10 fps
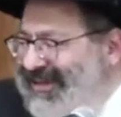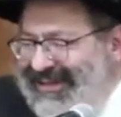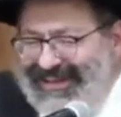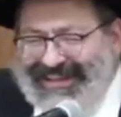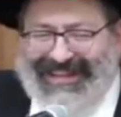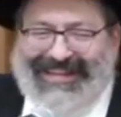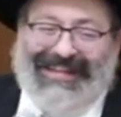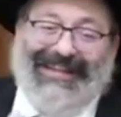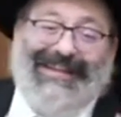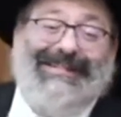It
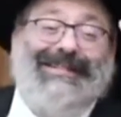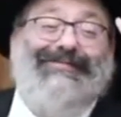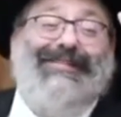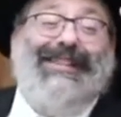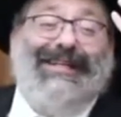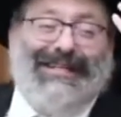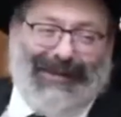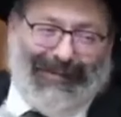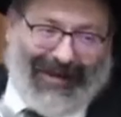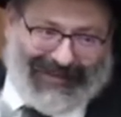says vintage
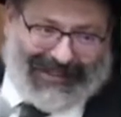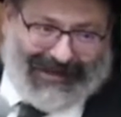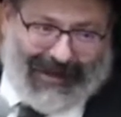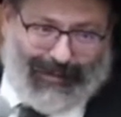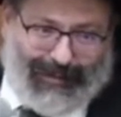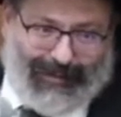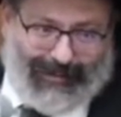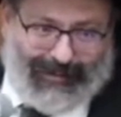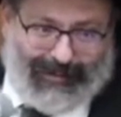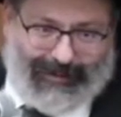Lubavitcher
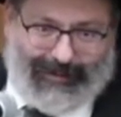Rebbe.